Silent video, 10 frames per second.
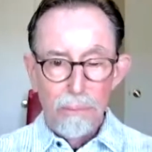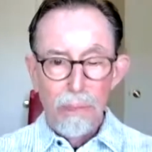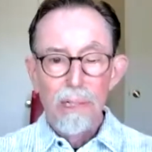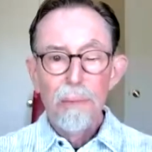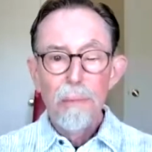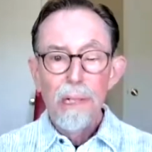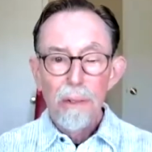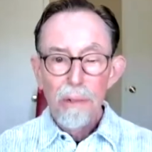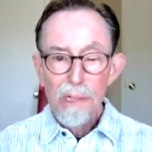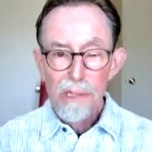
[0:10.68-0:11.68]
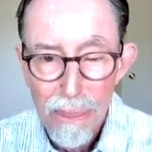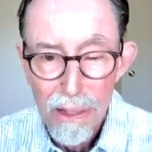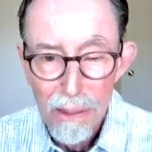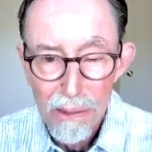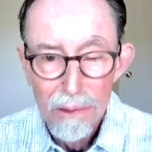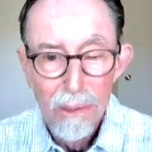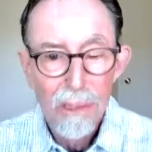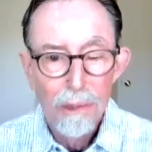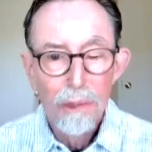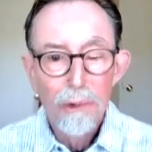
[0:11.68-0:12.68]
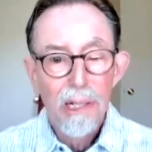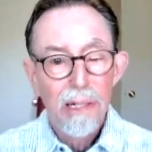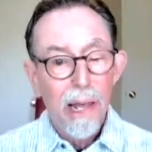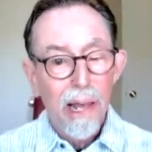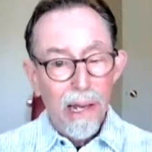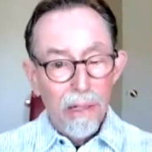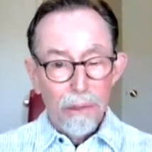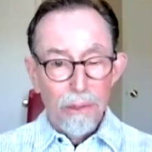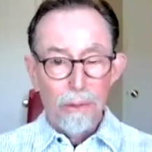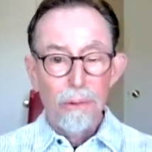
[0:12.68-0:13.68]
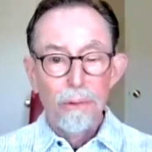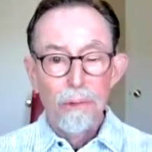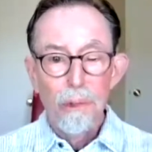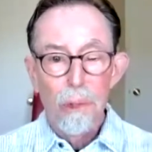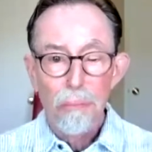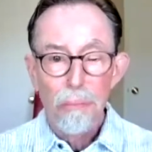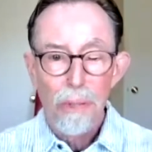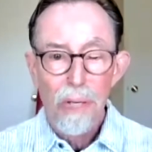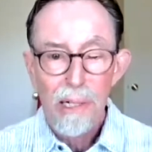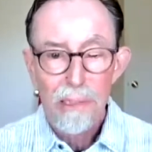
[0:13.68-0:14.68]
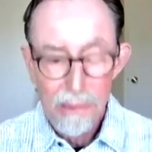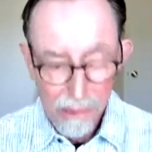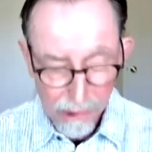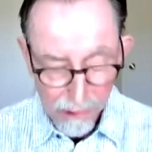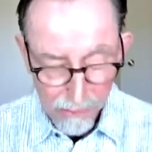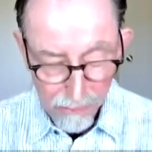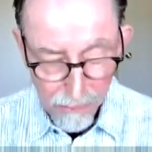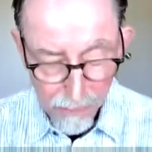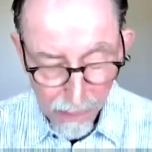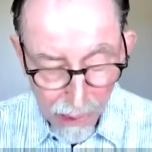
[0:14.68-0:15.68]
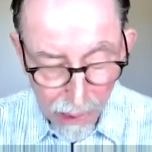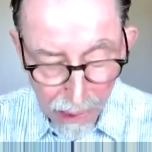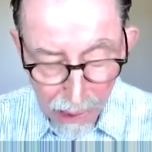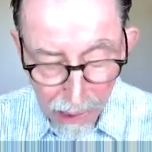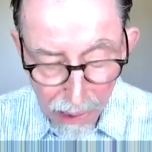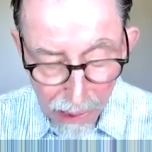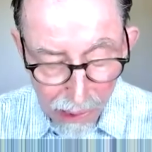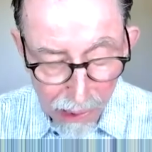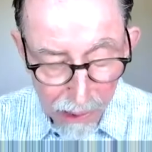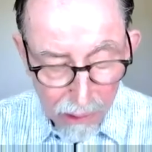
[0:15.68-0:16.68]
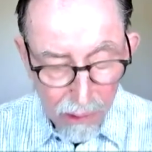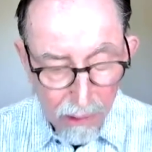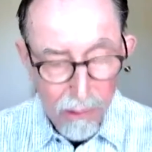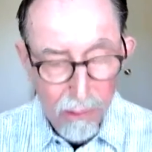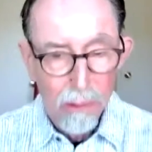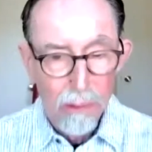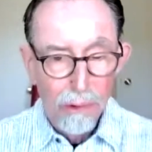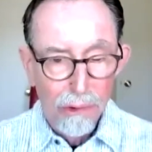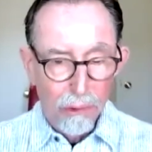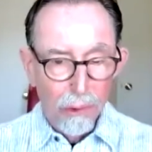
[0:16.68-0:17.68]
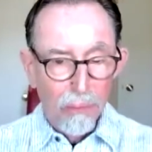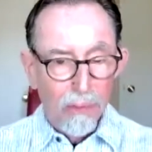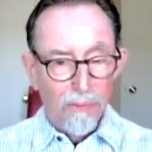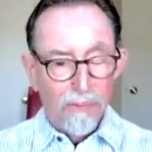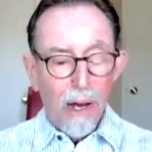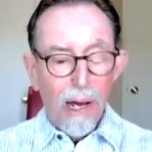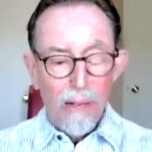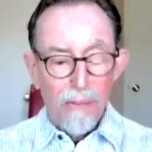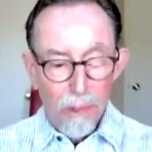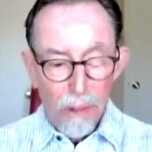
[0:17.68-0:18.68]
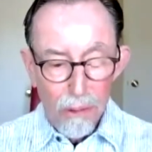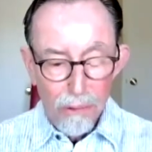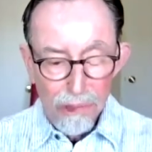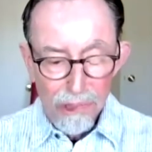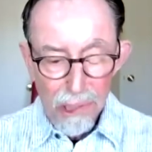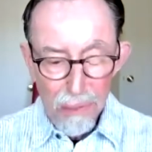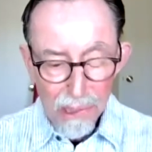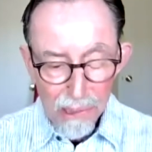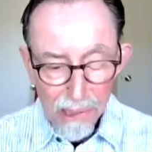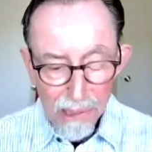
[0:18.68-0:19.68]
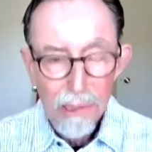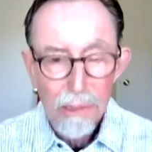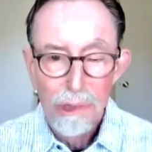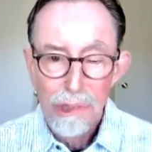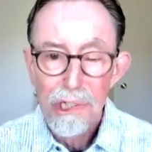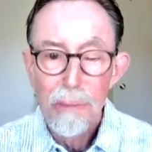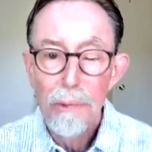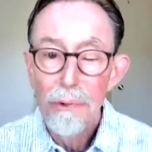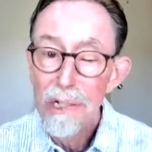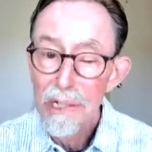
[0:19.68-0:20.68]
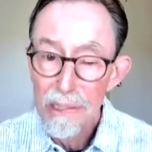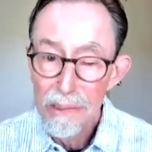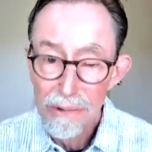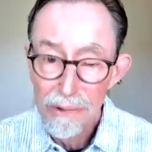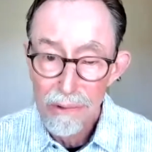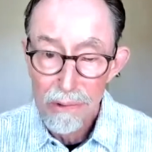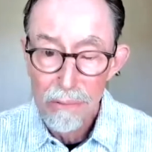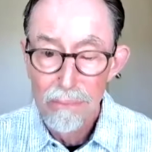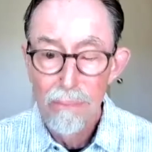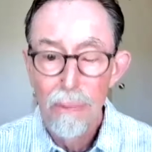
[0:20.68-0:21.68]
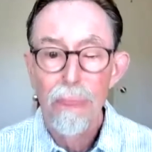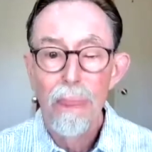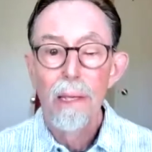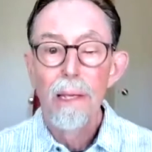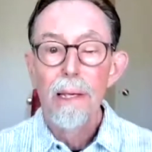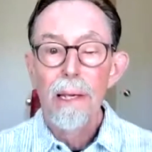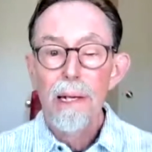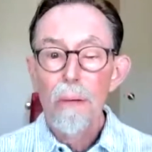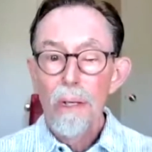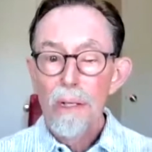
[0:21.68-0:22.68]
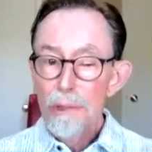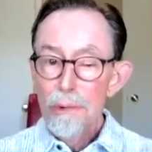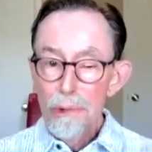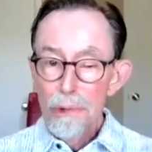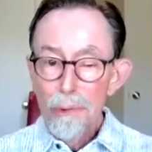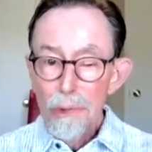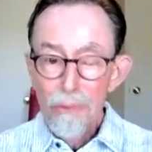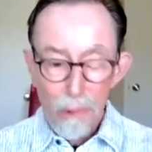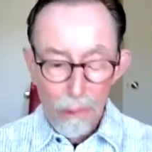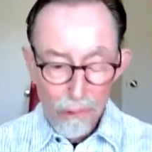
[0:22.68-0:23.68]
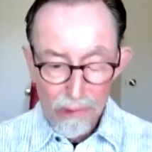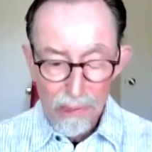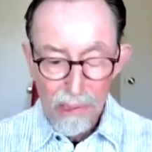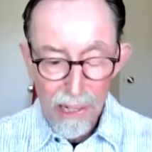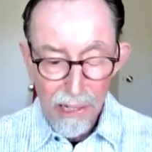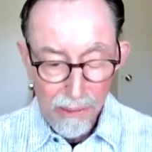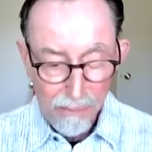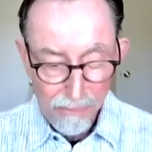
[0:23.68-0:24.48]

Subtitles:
preliminaries that you can add to your practice. And there's a group of 5 called stimulating chi meridians. And I want to do 2 of those today.